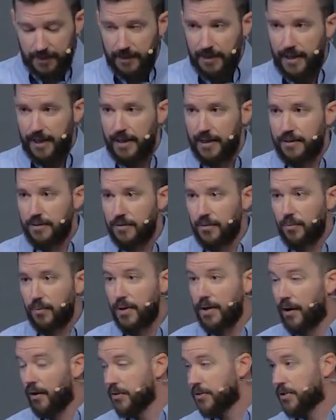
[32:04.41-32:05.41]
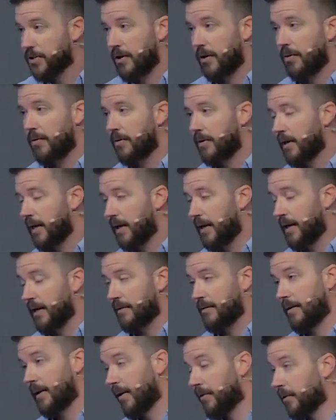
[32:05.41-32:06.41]
And we also, at
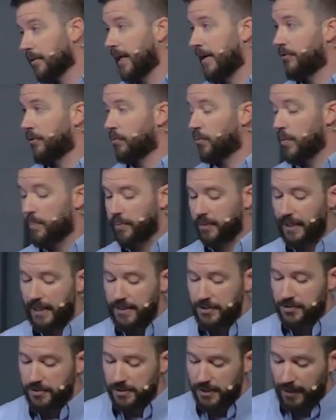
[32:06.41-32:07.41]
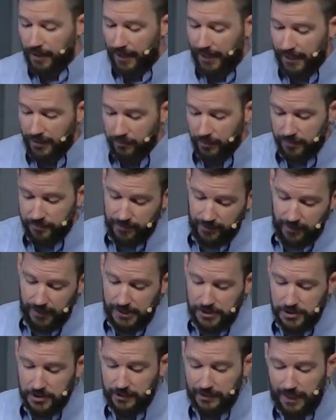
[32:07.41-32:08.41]
another level, replace God with
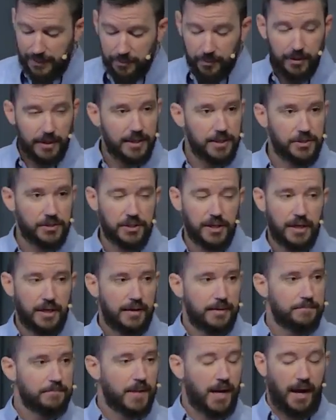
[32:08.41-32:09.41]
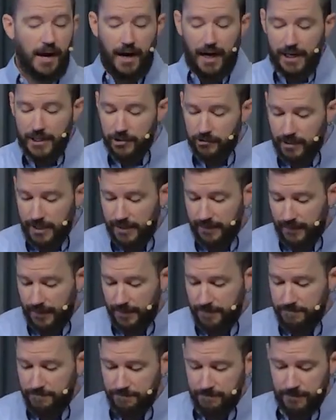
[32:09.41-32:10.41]
various celebrities, honoring
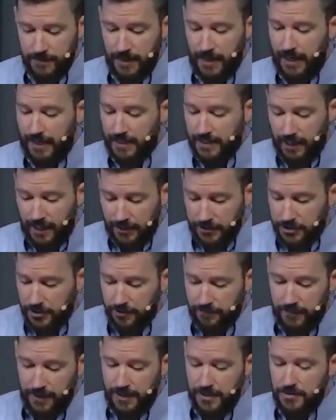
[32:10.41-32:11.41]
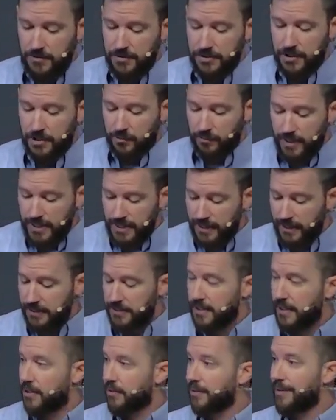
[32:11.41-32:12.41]
them, at concert venues and arenas
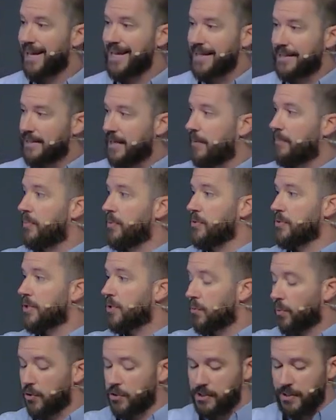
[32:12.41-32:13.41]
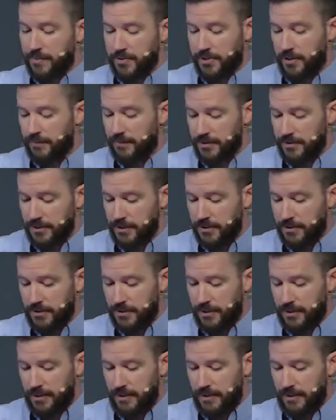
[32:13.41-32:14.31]
that are like temples and worship services.